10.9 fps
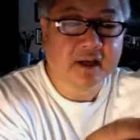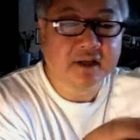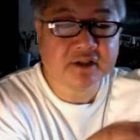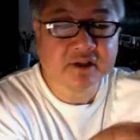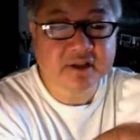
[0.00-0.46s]

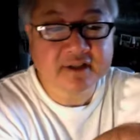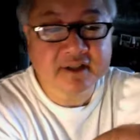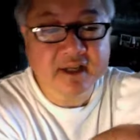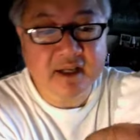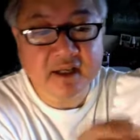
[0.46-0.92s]
as you can
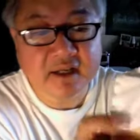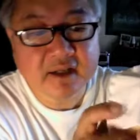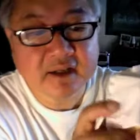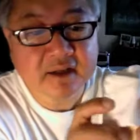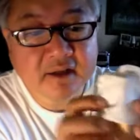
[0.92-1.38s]
see,
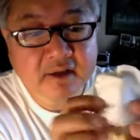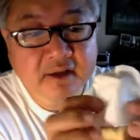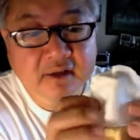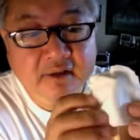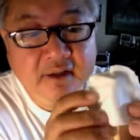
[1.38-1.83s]

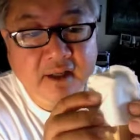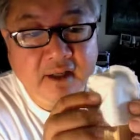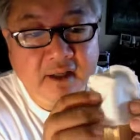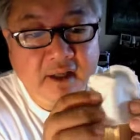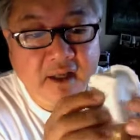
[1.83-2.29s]

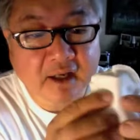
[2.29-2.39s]
the